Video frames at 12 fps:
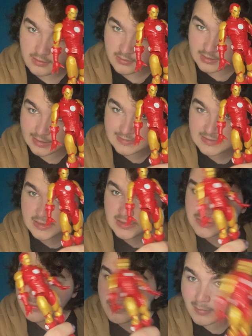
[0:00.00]
this
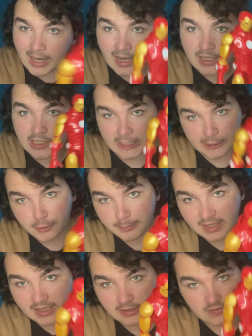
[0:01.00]
is my Iron
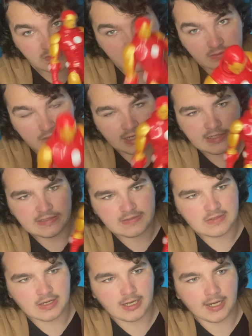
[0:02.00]
Man's
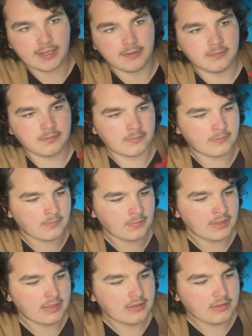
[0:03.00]
design.
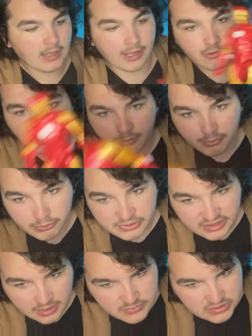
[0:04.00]
I grew up with
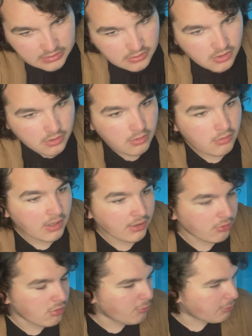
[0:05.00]
the MCU. I
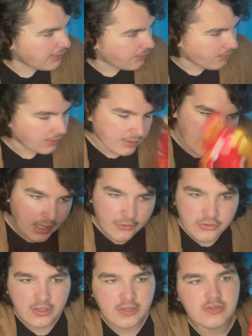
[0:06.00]
grew up with a lot
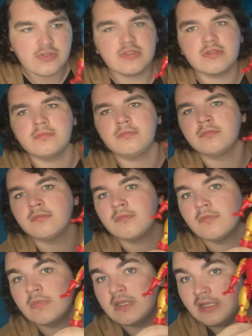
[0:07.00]
of things.
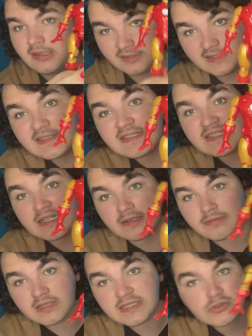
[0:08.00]
This is it.
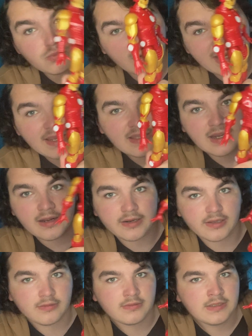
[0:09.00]
This is why I got
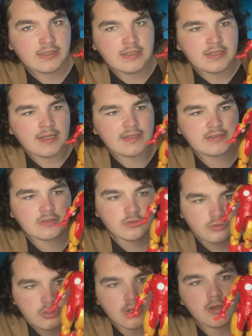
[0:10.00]
it. It's a
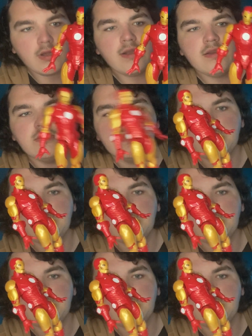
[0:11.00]
good to